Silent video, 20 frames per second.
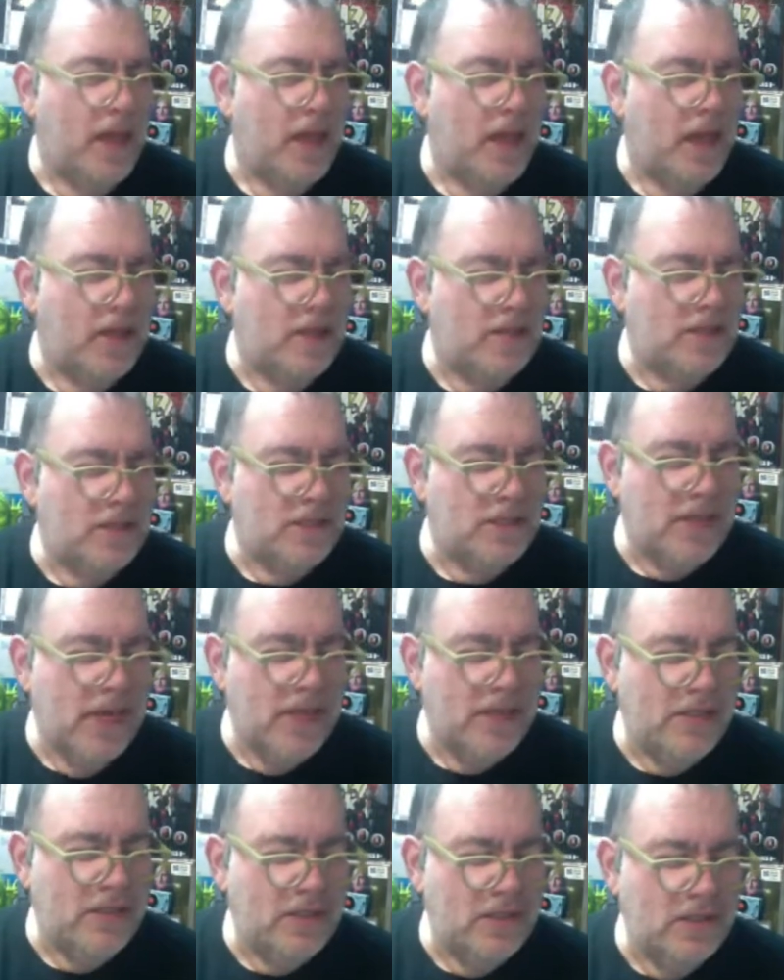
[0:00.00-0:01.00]
This is
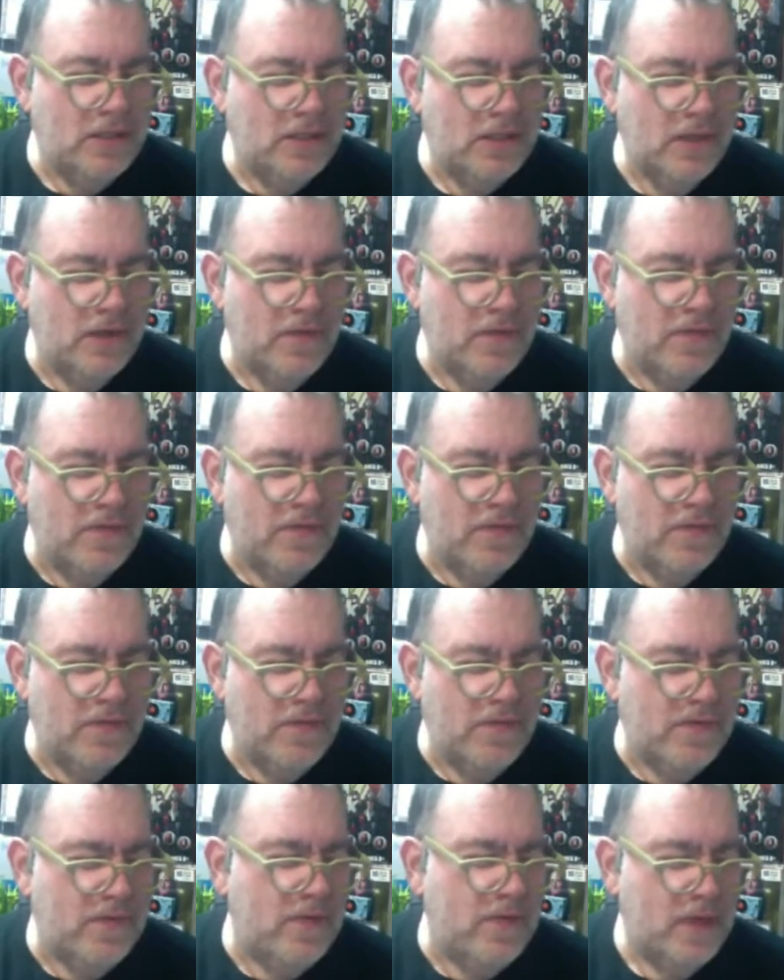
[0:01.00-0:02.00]
Anson
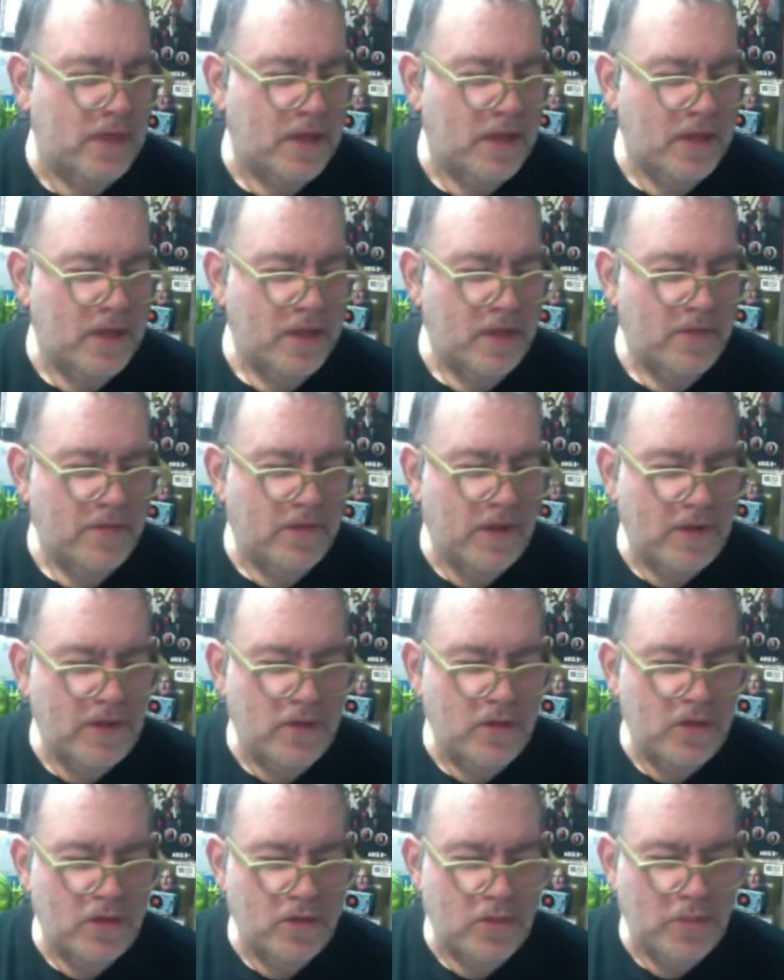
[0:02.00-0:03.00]

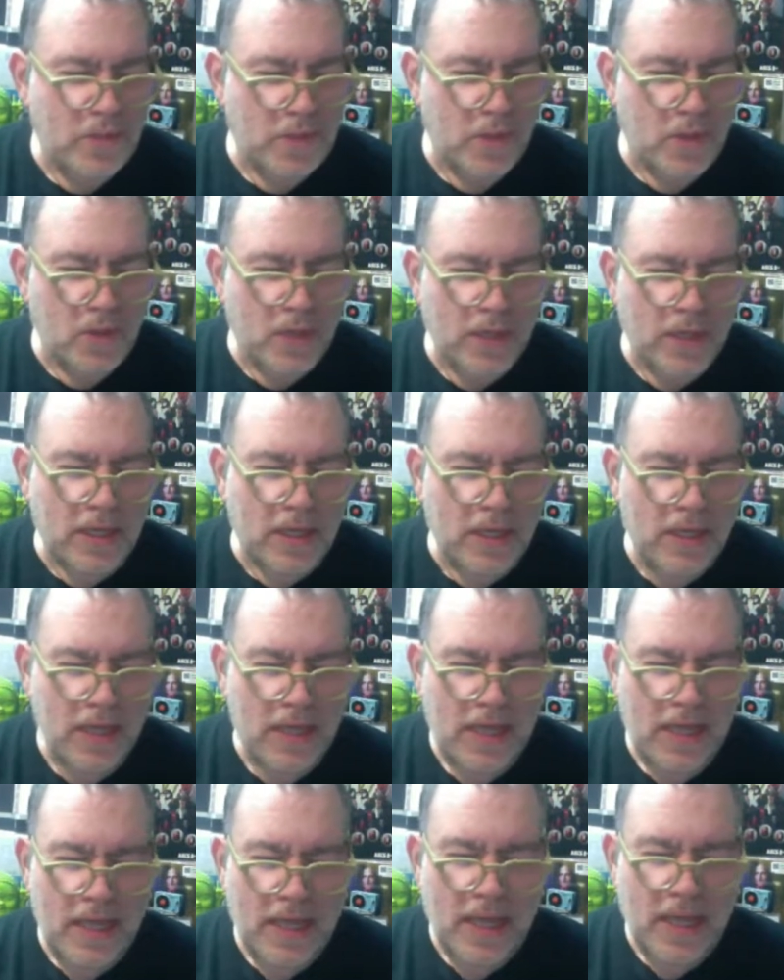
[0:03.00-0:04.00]
Thunderberg
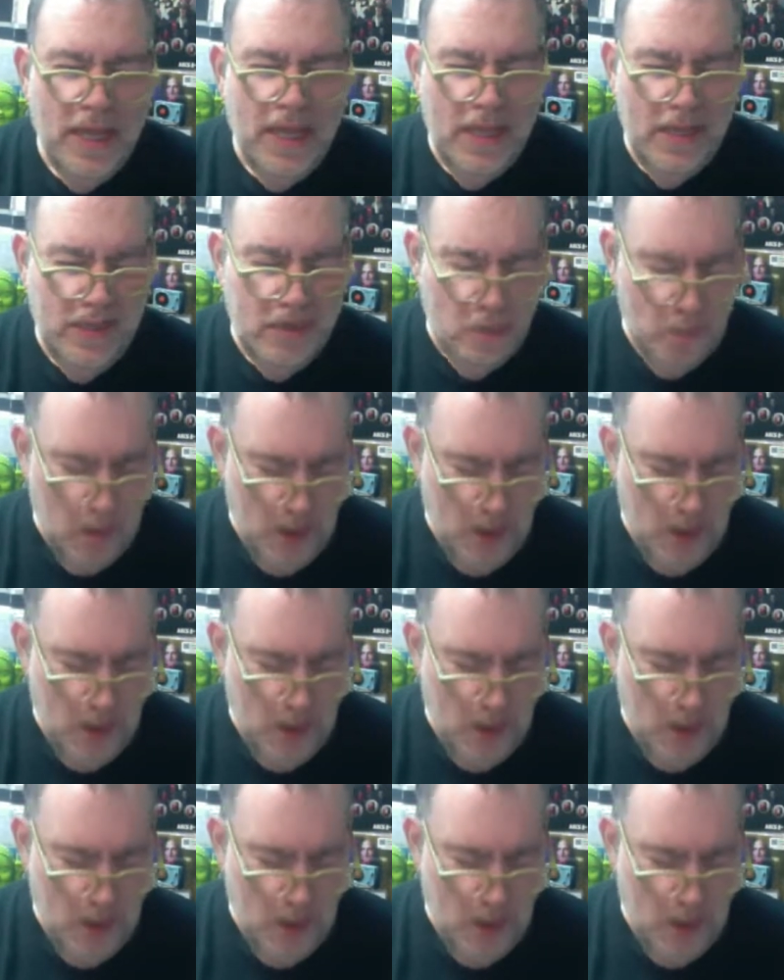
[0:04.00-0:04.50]
and the